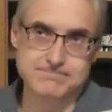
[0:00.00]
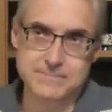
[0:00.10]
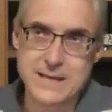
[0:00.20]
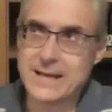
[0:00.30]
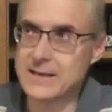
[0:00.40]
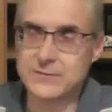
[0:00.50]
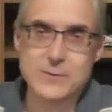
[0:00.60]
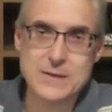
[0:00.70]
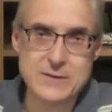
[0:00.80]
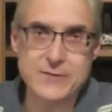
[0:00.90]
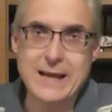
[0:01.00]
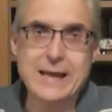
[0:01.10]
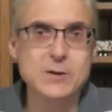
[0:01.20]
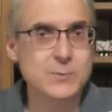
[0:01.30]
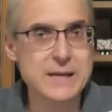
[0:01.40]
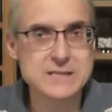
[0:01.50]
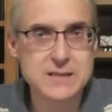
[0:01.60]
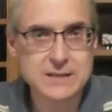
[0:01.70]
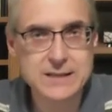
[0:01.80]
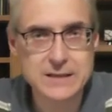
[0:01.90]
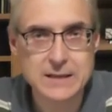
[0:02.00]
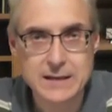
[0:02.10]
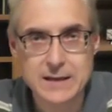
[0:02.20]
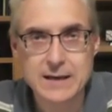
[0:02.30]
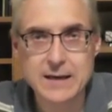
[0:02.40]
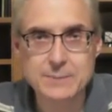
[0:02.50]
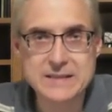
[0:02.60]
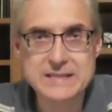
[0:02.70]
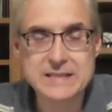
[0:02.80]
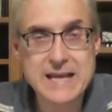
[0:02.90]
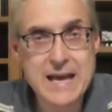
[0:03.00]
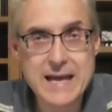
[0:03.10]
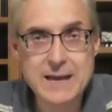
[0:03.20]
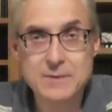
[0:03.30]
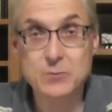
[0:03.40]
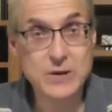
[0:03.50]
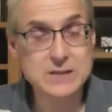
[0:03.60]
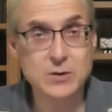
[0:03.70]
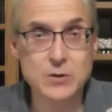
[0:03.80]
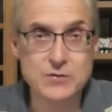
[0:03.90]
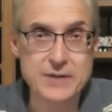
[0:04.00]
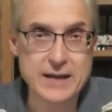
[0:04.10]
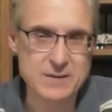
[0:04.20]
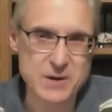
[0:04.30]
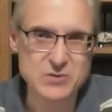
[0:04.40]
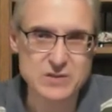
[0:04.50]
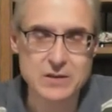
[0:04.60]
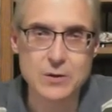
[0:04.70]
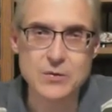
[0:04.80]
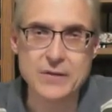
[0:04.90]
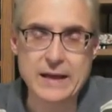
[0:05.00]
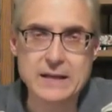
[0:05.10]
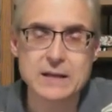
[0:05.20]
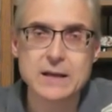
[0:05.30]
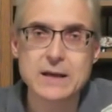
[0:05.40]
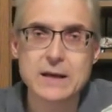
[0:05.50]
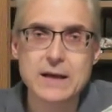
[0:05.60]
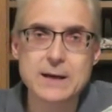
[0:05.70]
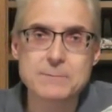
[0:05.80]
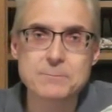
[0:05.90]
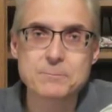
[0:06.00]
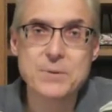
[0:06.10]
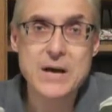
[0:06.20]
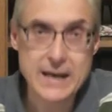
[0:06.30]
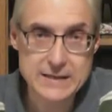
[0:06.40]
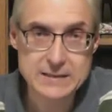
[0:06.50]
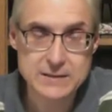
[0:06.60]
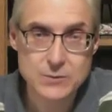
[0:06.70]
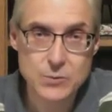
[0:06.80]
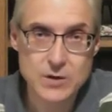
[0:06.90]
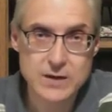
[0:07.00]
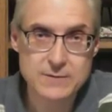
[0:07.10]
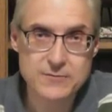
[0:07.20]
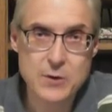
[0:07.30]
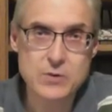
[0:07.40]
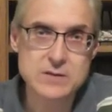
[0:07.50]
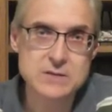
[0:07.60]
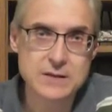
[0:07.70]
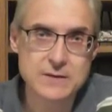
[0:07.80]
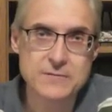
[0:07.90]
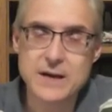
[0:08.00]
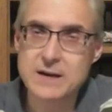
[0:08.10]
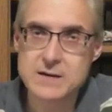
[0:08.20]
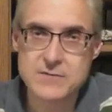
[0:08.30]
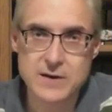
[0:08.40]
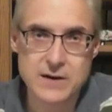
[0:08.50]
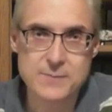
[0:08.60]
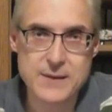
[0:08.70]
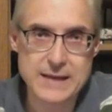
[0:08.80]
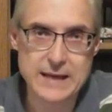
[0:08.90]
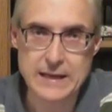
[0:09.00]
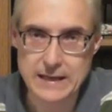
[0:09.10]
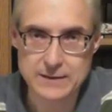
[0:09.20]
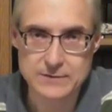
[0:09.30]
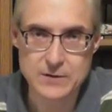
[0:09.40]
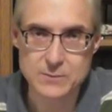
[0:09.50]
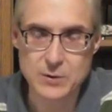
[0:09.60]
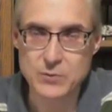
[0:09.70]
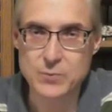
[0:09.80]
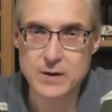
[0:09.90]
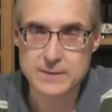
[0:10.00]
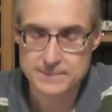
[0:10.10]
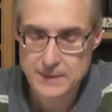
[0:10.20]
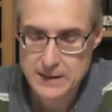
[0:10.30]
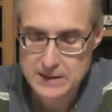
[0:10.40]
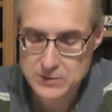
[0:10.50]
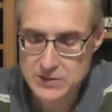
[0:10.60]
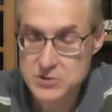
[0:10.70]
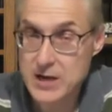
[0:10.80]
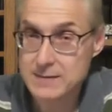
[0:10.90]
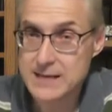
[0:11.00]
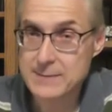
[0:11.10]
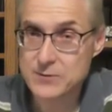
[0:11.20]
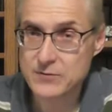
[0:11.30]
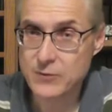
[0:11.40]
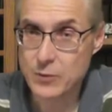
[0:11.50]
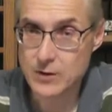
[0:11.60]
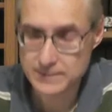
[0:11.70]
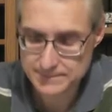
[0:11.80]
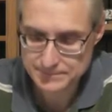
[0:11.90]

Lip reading: hit it from a different angle, basically. But today, I'm going to read the whole thing, or most of the whole thing, but we're going to focus on the very, very beginning for the most part. So it's in John chapter 4.